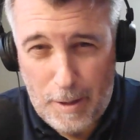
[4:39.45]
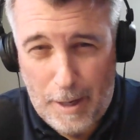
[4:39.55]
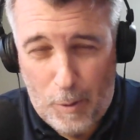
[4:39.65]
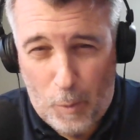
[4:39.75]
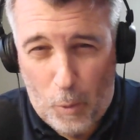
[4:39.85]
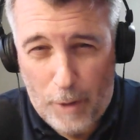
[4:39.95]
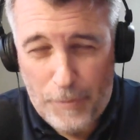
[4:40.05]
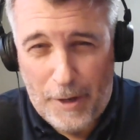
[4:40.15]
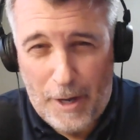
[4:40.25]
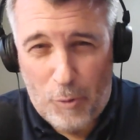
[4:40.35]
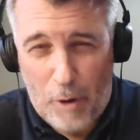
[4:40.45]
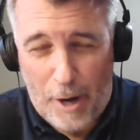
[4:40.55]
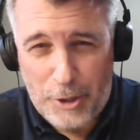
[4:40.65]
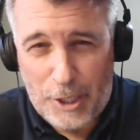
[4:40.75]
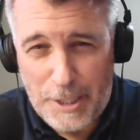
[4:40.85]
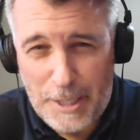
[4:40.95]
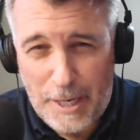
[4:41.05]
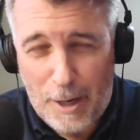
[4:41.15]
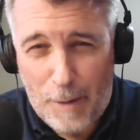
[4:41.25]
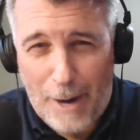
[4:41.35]
Yeah, well done, Roger
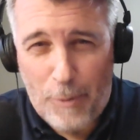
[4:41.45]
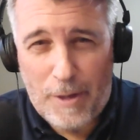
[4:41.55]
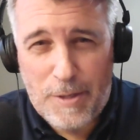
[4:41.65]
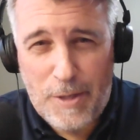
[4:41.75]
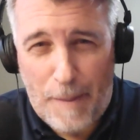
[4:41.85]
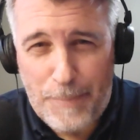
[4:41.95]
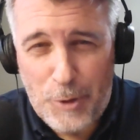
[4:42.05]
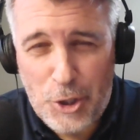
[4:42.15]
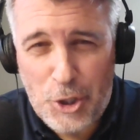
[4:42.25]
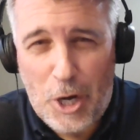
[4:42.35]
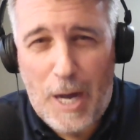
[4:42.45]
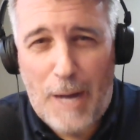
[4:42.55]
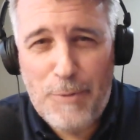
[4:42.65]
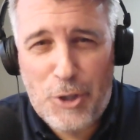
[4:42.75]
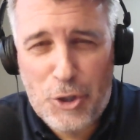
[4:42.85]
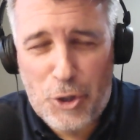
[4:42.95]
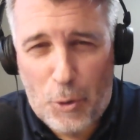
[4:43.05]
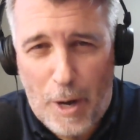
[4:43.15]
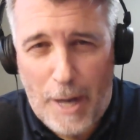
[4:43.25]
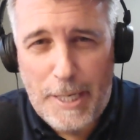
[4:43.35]
Goodell. My what's up? Shams
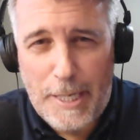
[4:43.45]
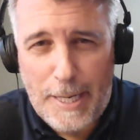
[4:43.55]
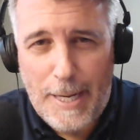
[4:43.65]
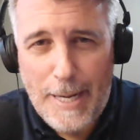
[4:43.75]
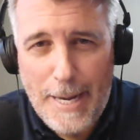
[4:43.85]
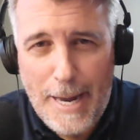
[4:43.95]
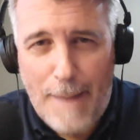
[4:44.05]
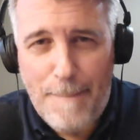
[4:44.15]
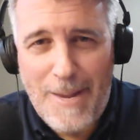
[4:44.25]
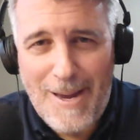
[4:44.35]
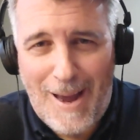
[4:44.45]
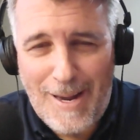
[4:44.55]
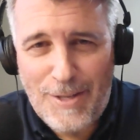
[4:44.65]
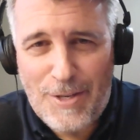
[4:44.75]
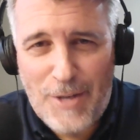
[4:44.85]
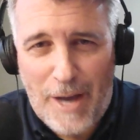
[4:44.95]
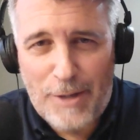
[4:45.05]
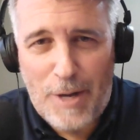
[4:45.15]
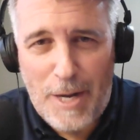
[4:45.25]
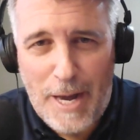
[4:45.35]
Charania, NBA
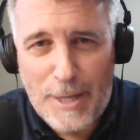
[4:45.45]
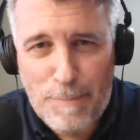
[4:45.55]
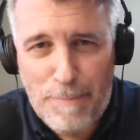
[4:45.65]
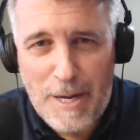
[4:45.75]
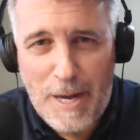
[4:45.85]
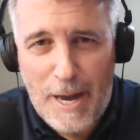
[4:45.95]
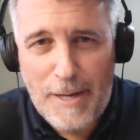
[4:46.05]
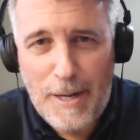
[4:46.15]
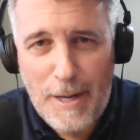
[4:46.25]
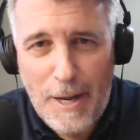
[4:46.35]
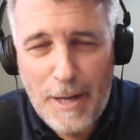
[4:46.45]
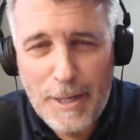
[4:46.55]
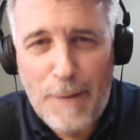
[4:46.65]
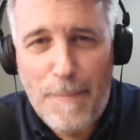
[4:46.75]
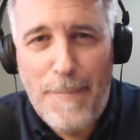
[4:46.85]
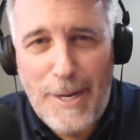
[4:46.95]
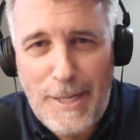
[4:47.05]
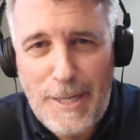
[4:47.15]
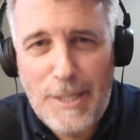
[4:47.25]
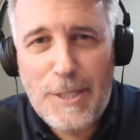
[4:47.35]
insider, ESPN,
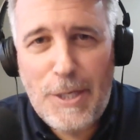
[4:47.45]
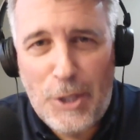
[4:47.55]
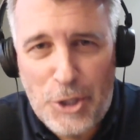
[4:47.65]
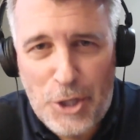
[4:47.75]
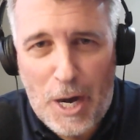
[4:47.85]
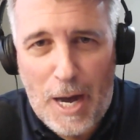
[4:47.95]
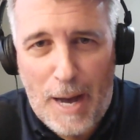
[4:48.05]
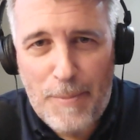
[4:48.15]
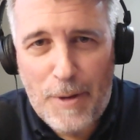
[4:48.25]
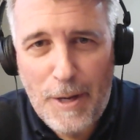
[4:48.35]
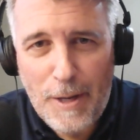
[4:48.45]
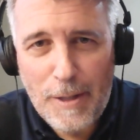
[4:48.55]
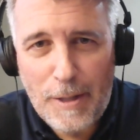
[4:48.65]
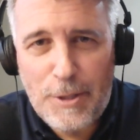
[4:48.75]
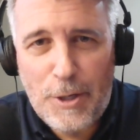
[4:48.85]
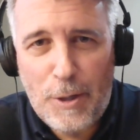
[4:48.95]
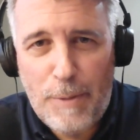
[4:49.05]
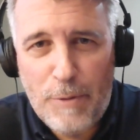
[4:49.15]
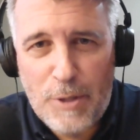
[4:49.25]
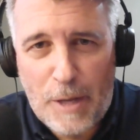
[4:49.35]
committed to the job. Let's hear
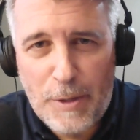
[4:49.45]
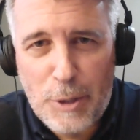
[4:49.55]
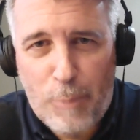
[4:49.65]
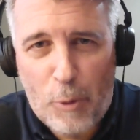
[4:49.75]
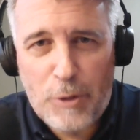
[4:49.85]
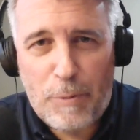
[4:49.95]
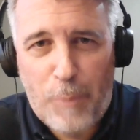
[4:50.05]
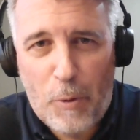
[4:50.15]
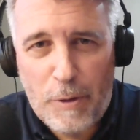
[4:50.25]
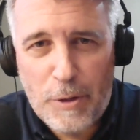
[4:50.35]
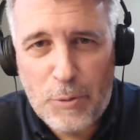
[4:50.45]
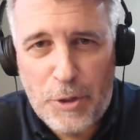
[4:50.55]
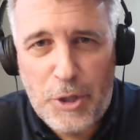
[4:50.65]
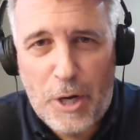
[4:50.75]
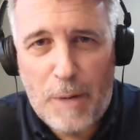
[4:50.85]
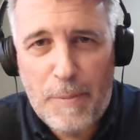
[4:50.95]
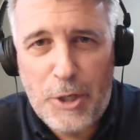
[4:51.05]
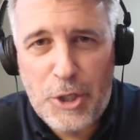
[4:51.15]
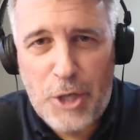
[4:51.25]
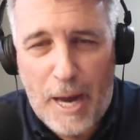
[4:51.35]
him. He was on the Sports Reporters with Jeremy
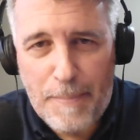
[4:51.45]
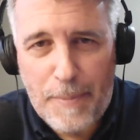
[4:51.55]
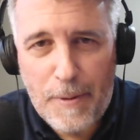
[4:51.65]
Shep.